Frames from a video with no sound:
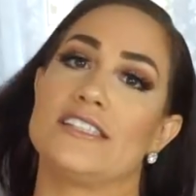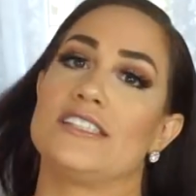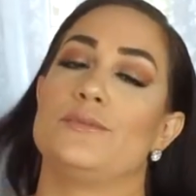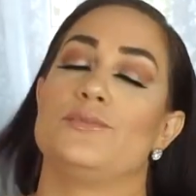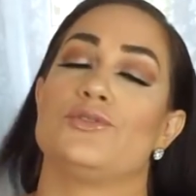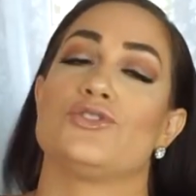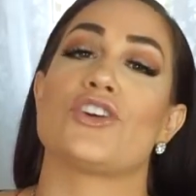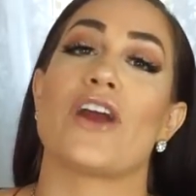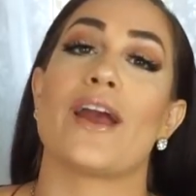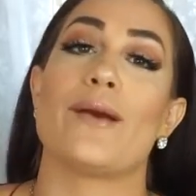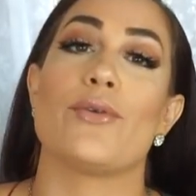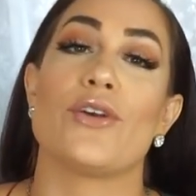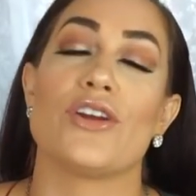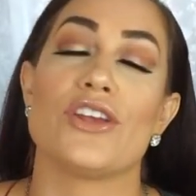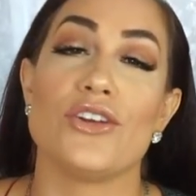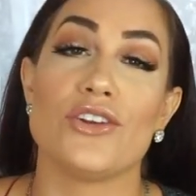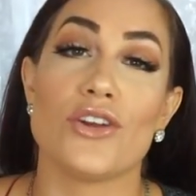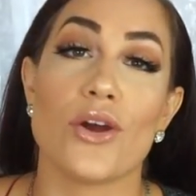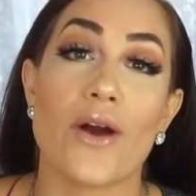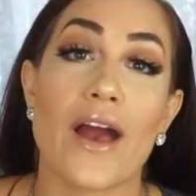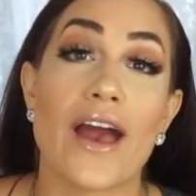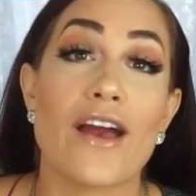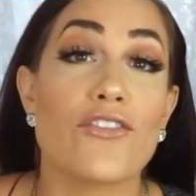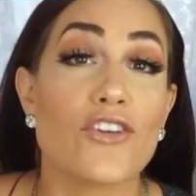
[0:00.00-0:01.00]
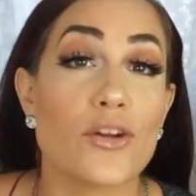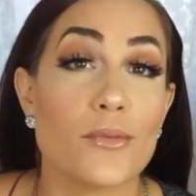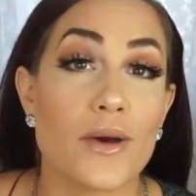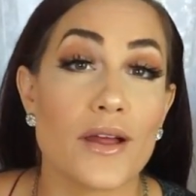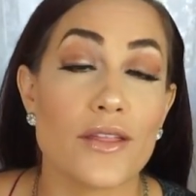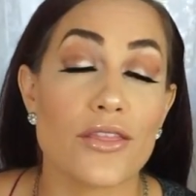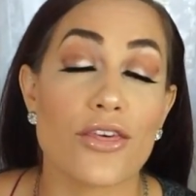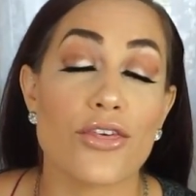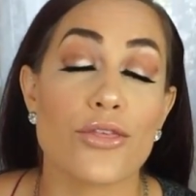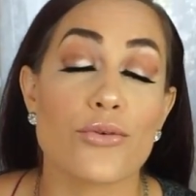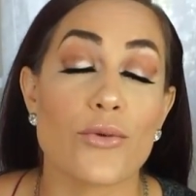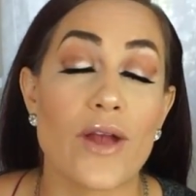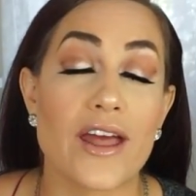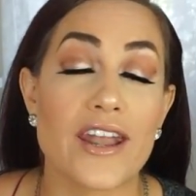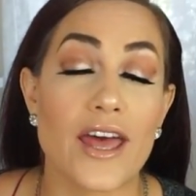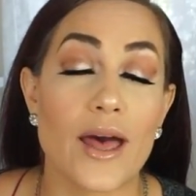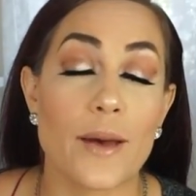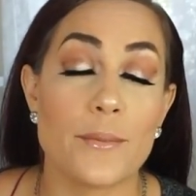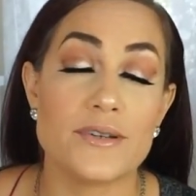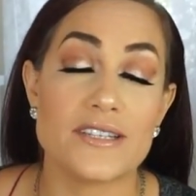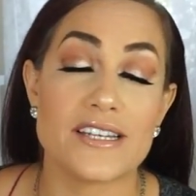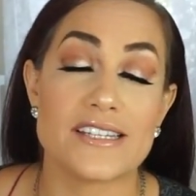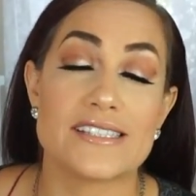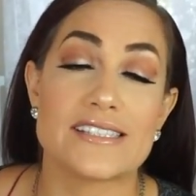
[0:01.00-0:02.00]
a subscriber, you know every month
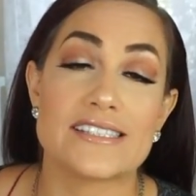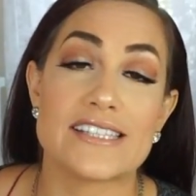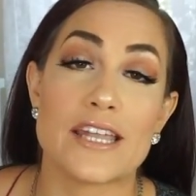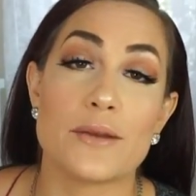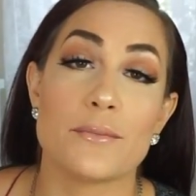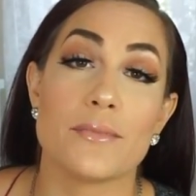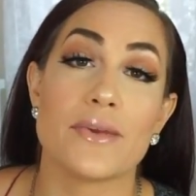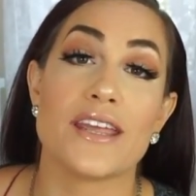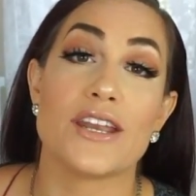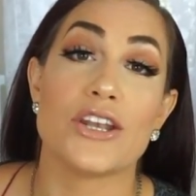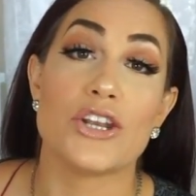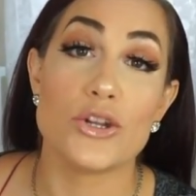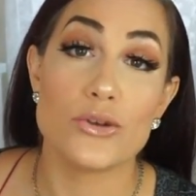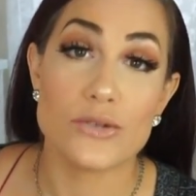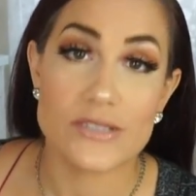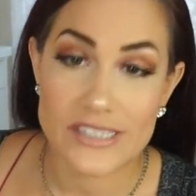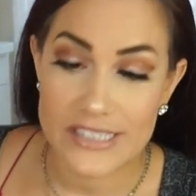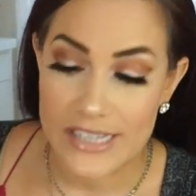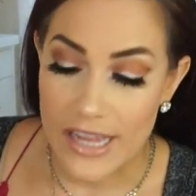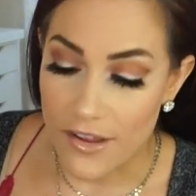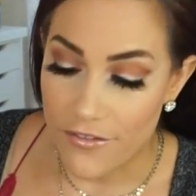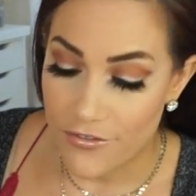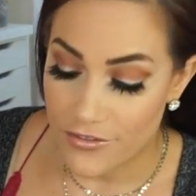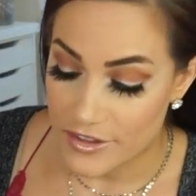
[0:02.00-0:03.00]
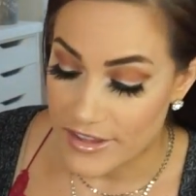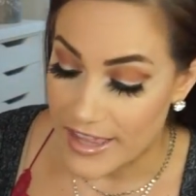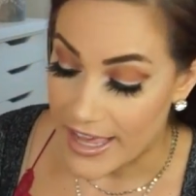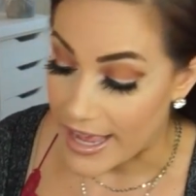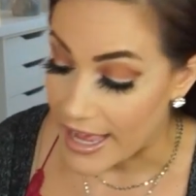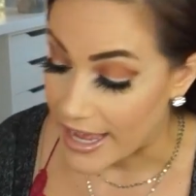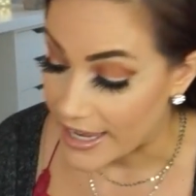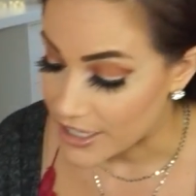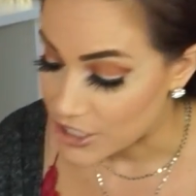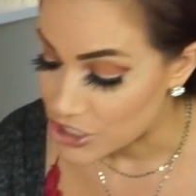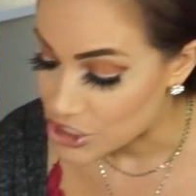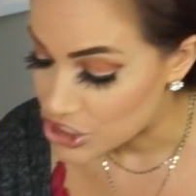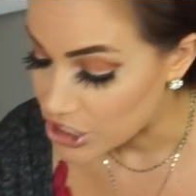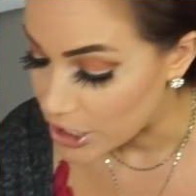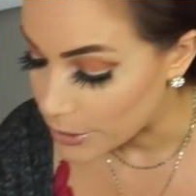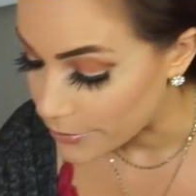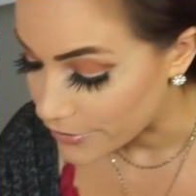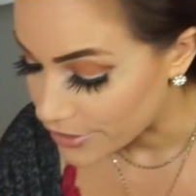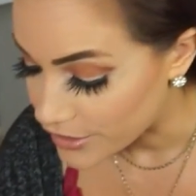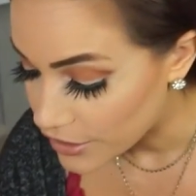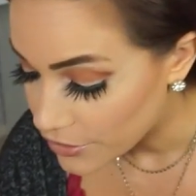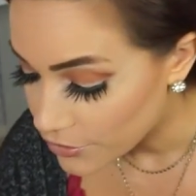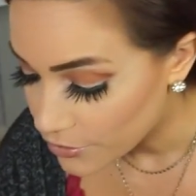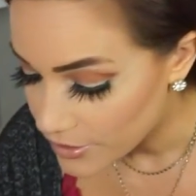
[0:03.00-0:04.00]
ThredUp does send me new stuff that I can share
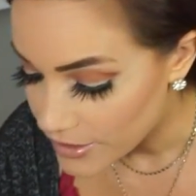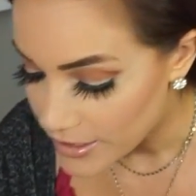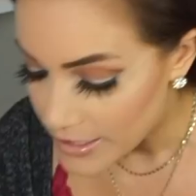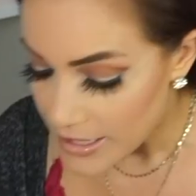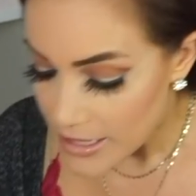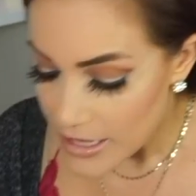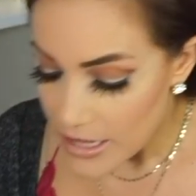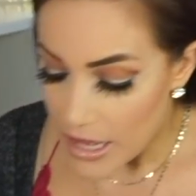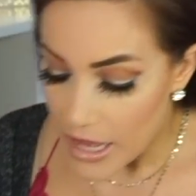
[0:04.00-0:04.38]
with you.